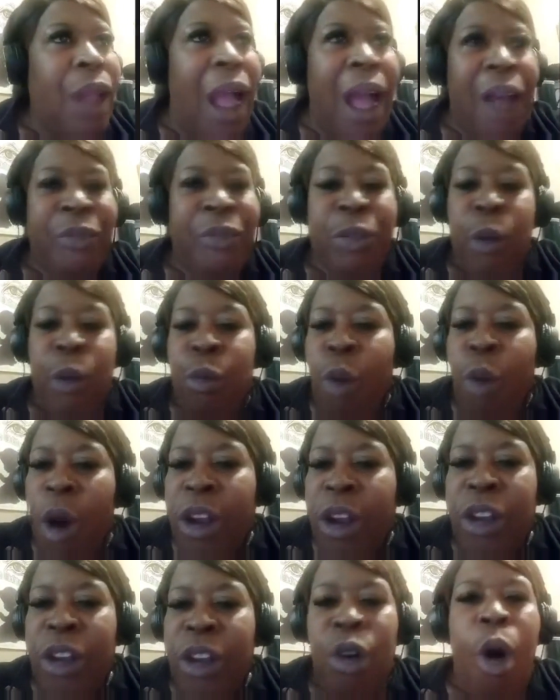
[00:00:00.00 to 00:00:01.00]
after
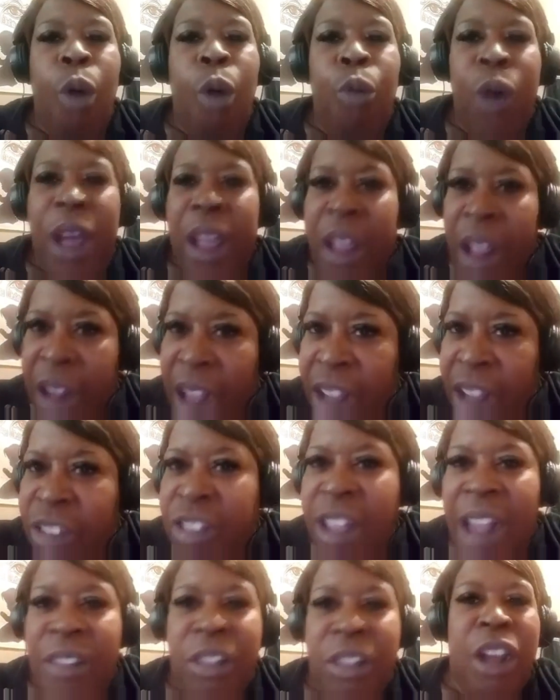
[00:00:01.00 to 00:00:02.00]
working all week, and they
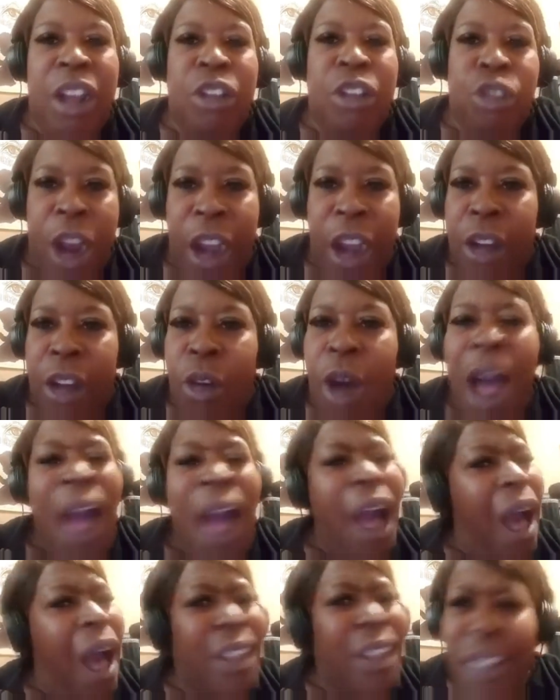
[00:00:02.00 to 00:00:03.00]
sat there and drank it all.
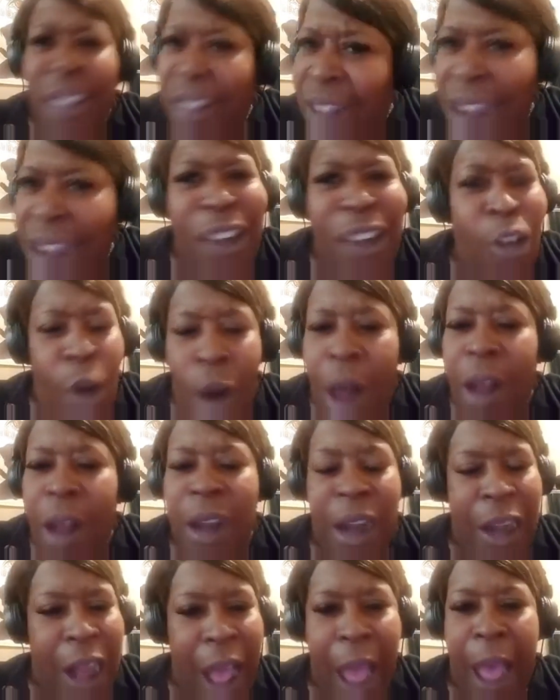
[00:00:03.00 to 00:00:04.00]
I seen all
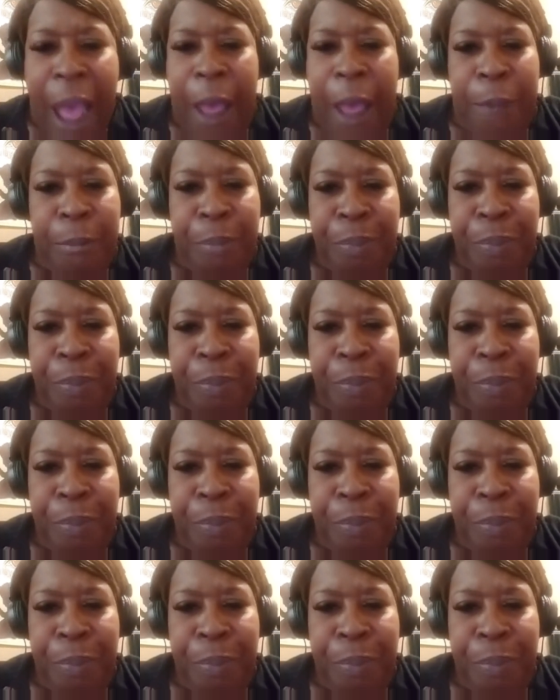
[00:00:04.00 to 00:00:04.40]
of that.